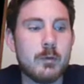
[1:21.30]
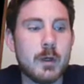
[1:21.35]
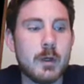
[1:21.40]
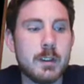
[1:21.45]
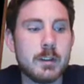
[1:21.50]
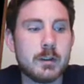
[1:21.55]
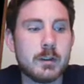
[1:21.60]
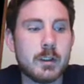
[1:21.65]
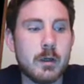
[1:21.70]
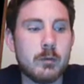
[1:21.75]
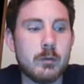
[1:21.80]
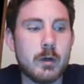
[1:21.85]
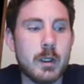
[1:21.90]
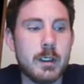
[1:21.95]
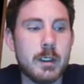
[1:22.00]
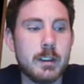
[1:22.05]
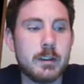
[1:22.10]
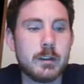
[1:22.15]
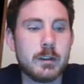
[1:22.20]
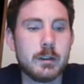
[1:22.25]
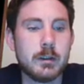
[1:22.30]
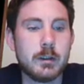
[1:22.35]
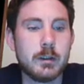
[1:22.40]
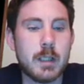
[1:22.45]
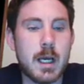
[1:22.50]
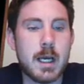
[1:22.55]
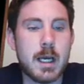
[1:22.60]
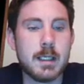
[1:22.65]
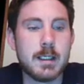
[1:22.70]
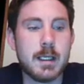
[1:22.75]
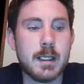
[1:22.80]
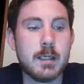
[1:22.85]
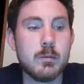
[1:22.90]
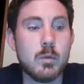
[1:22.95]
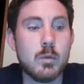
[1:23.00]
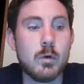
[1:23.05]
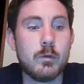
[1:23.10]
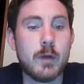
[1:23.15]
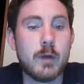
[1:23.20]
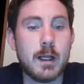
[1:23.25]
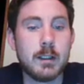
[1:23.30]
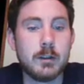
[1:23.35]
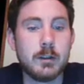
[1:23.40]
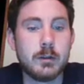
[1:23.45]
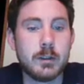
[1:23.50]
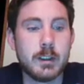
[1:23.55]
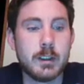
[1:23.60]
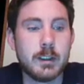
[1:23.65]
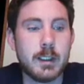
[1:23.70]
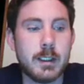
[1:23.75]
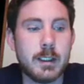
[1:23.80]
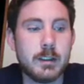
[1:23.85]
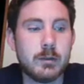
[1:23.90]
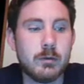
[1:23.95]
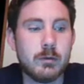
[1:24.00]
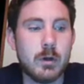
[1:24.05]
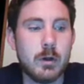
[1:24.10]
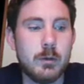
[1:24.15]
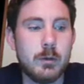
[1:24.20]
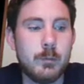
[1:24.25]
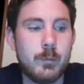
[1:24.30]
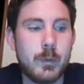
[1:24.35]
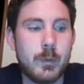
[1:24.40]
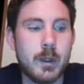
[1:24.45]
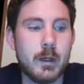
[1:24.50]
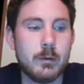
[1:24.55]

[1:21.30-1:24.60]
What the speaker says: If I discover I need to add any more values in later on,